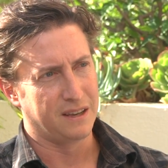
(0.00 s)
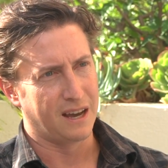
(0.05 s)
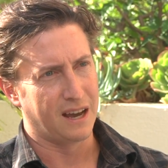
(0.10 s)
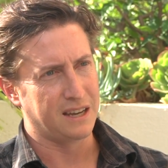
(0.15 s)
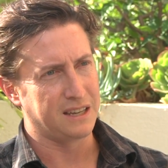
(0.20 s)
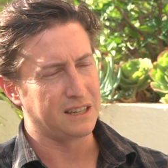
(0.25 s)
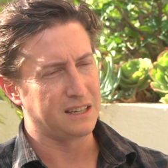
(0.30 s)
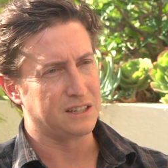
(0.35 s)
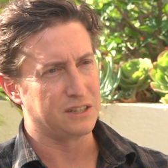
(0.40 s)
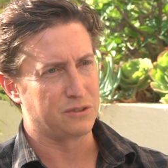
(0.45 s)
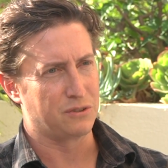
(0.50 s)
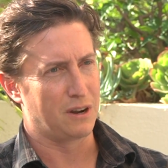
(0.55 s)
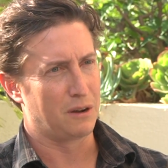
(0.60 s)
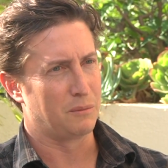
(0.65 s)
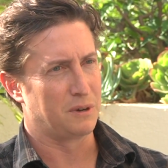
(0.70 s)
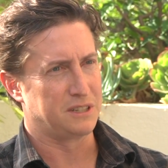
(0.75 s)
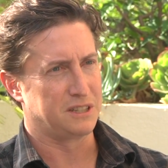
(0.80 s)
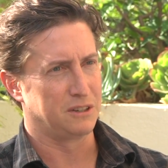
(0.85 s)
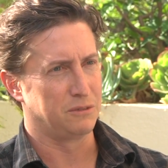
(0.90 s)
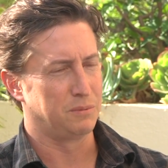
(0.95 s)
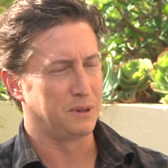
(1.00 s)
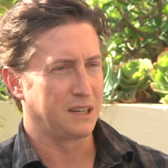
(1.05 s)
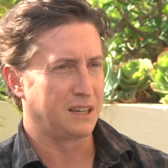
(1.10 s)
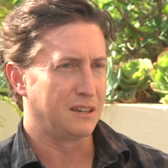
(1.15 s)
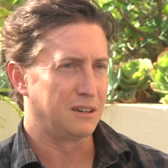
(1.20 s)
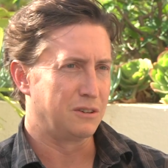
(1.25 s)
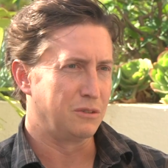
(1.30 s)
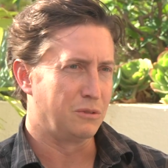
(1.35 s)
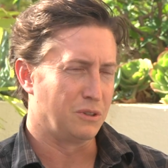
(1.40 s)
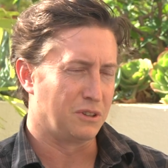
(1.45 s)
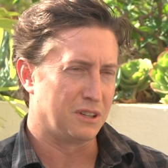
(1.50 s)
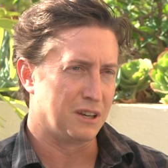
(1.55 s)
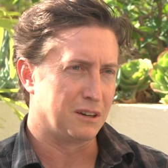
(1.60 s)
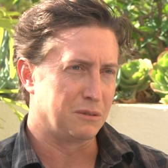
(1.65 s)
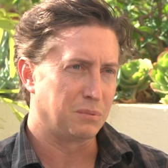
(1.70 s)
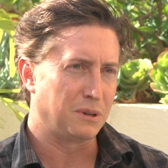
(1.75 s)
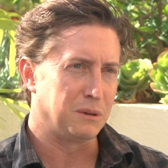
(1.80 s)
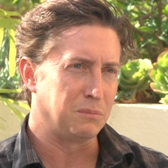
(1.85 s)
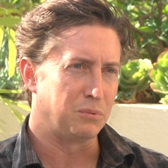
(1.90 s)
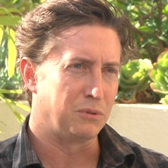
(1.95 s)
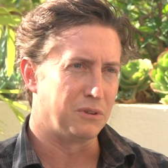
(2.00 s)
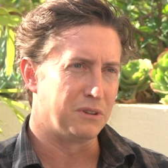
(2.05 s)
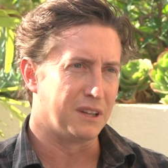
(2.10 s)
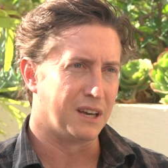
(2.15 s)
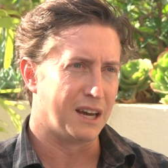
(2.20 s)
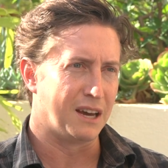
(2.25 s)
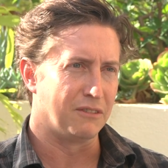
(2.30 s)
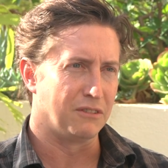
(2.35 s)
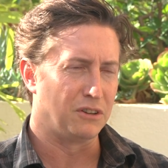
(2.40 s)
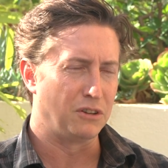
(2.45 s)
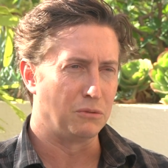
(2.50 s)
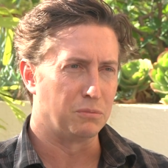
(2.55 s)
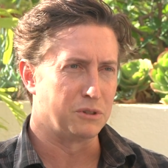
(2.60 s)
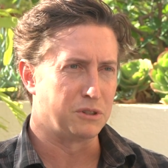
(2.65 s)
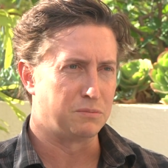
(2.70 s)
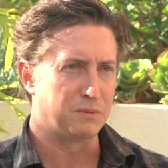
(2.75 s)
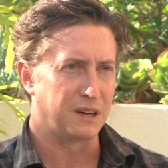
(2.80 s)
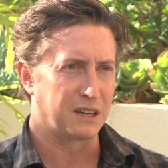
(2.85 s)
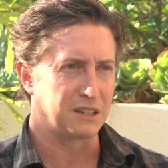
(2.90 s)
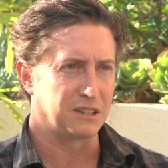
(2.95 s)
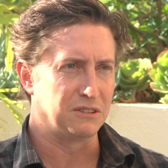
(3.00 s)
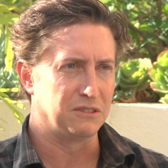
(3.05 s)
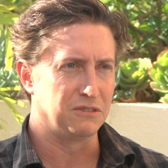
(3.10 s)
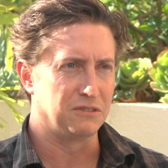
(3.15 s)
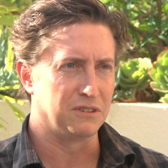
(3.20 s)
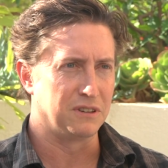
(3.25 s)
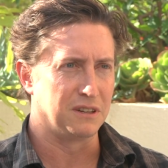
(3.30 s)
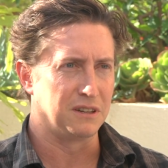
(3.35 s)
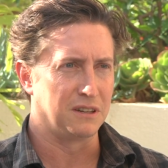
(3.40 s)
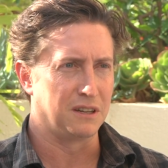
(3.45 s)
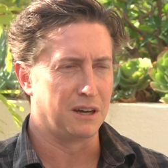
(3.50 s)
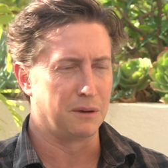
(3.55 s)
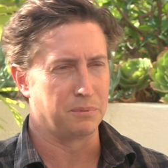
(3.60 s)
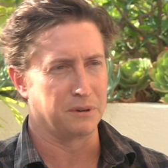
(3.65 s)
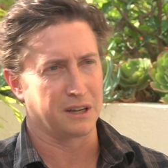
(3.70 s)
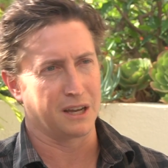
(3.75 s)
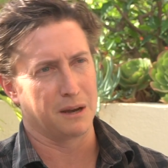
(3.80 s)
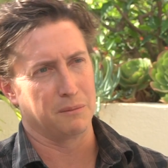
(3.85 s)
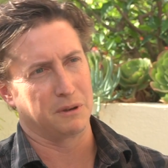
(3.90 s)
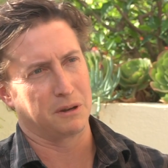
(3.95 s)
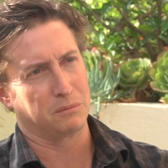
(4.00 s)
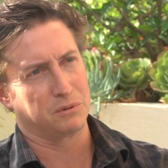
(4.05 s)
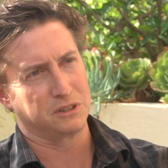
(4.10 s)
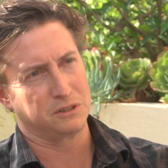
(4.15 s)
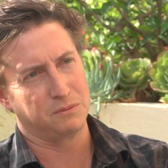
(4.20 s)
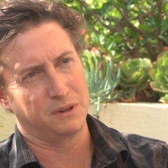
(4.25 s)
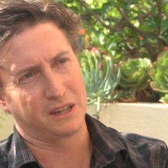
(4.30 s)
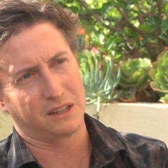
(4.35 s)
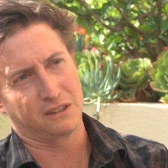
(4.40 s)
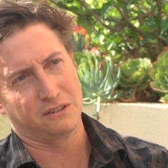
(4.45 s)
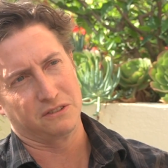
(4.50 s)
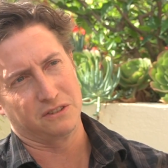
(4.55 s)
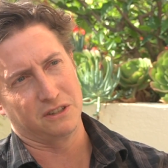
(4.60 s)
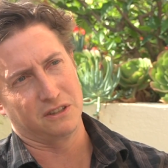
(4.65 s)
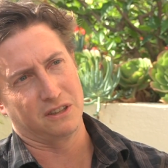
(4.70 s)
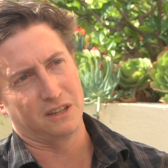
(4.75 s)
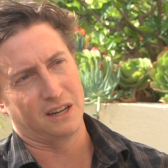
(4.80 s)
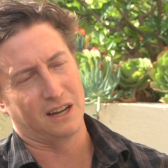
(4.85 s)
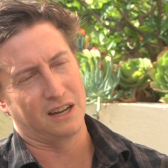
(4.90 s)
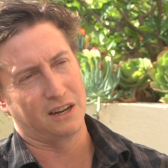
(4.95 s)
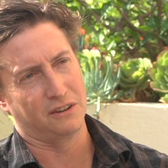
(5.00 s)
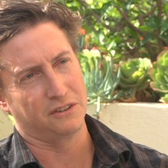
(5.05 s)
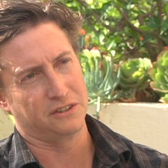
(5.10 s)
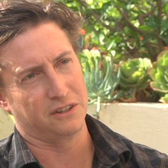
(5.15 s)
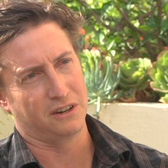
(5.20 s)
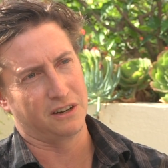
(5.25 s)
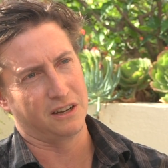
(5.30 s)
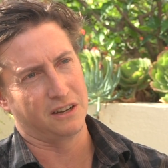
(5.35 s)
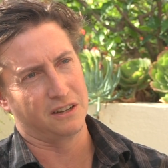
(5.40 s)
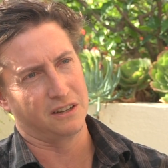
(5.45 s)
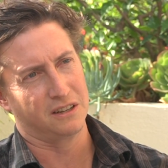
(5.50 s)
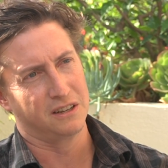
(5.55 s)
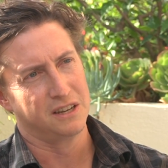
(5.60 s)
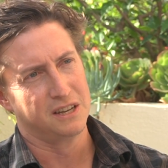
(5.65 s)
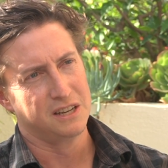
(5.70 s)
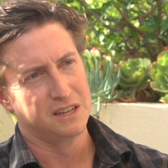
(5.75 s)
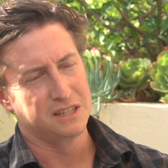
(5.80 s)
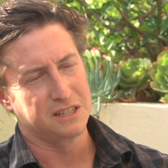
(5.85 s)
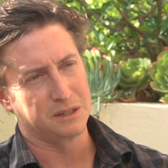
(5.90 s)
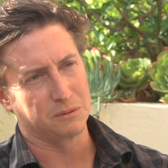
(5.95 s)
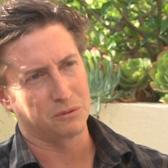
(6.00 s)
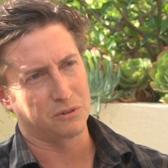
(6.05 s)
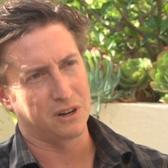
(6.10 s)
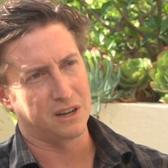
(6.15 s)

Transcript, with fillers: I need to surround myself by young, with young people that have a new perspective and up-and-coming perspective, so that I don't turn into some